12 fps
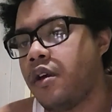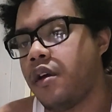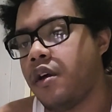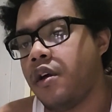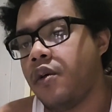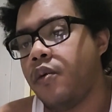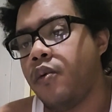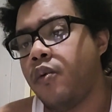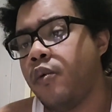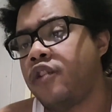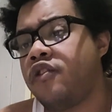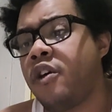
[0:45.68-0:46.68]
ride
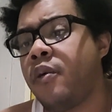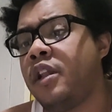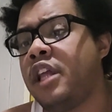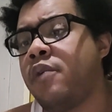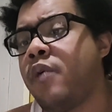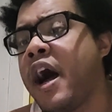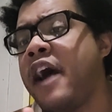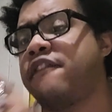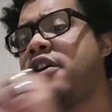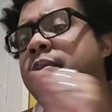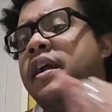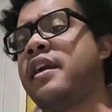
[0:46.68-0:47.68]
for me? Would you really
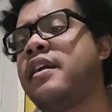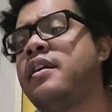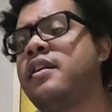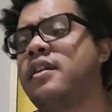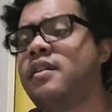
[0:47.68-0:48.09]
ride for me? Tell me,